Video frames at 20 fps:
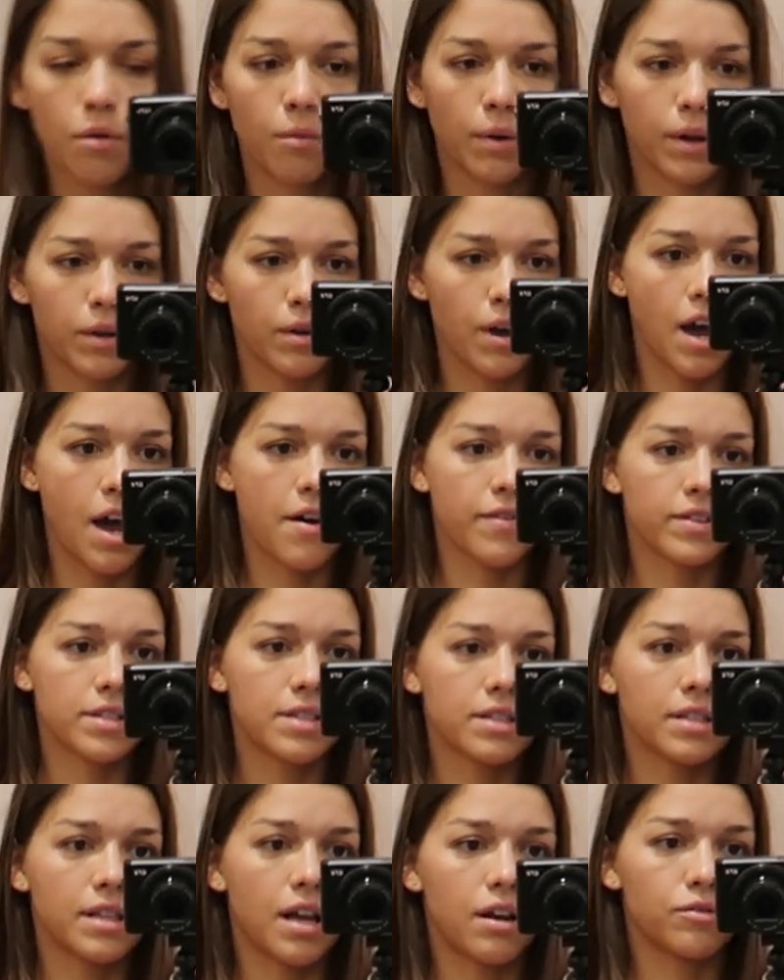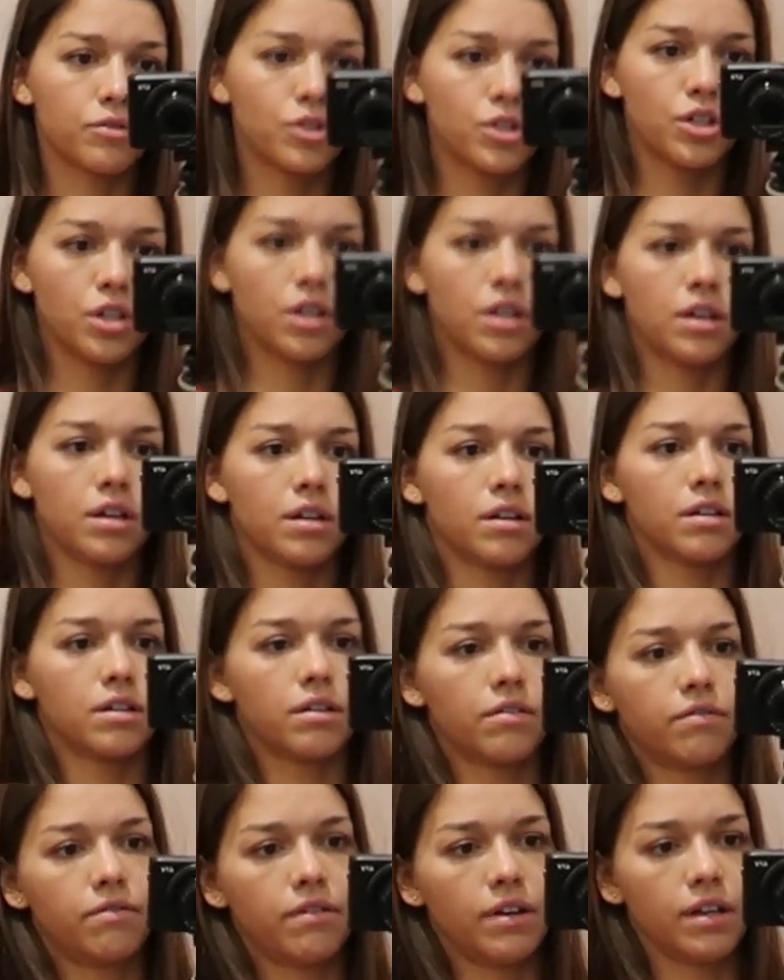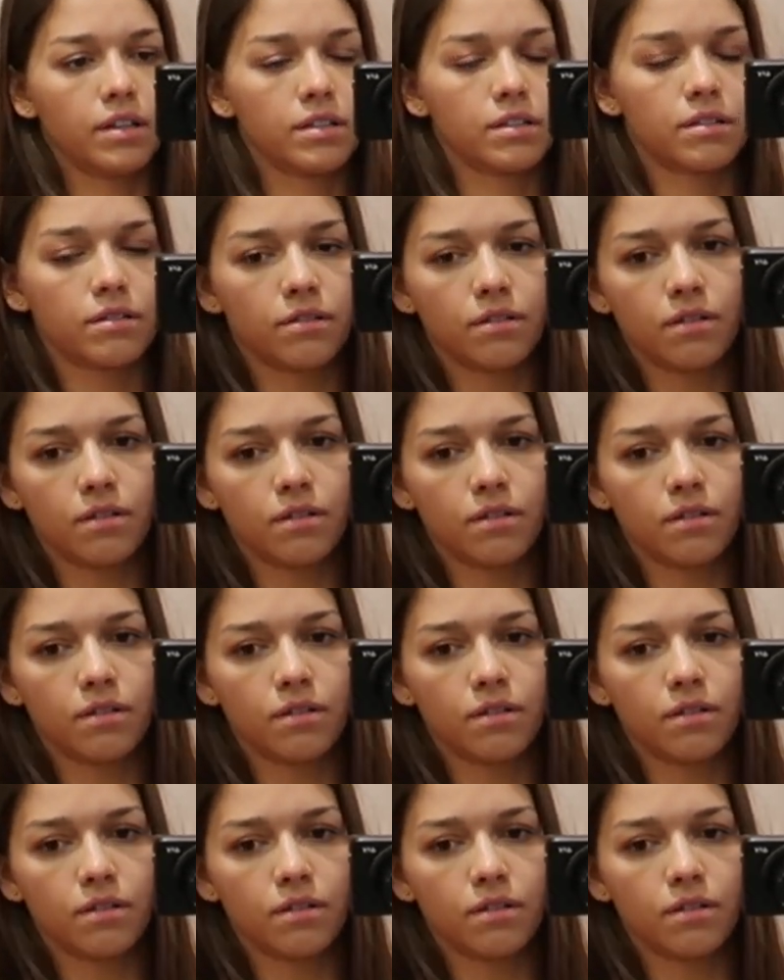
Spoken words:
when you have a slouchy fit.